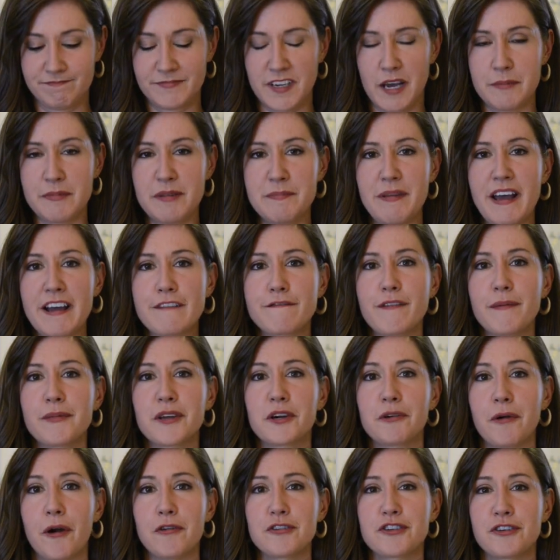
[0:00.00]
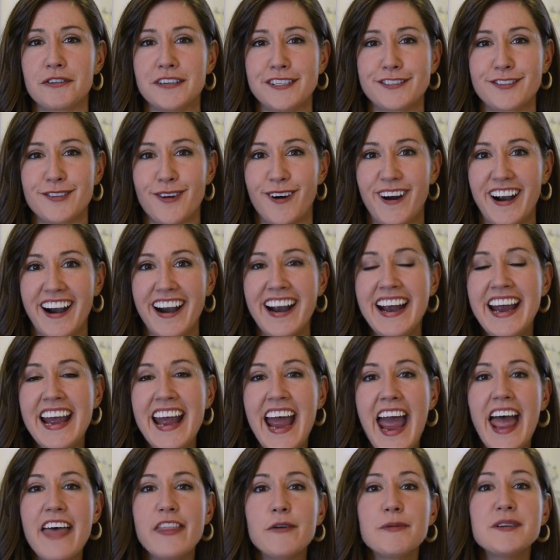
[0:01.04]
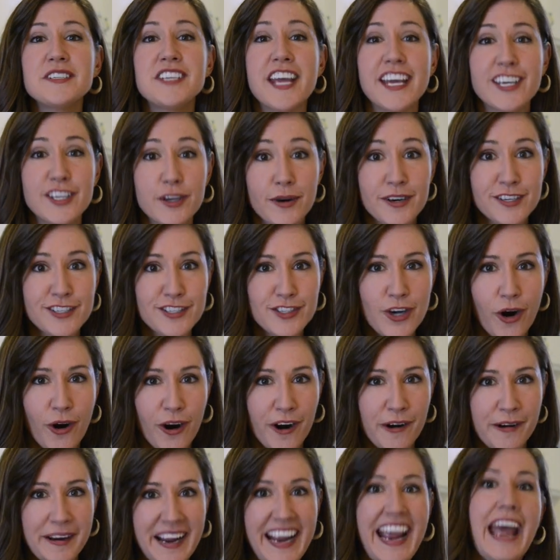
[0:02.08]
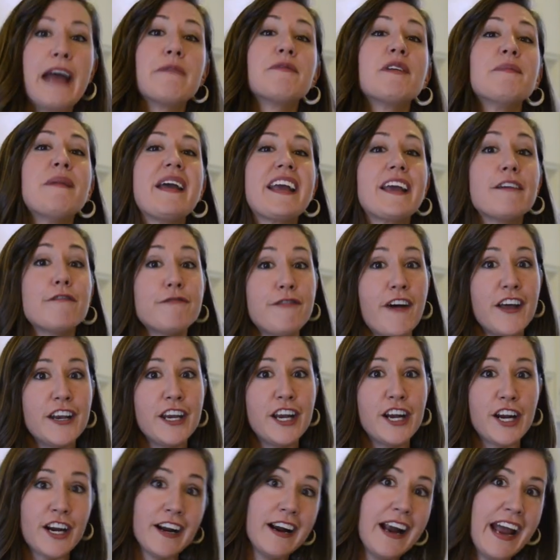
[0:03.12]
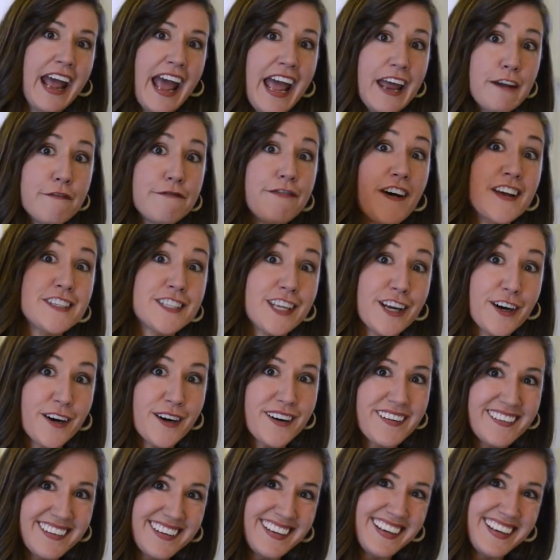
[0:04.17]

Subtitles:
from the grocery store. And then we take your story and we make it funnier and fuzzier.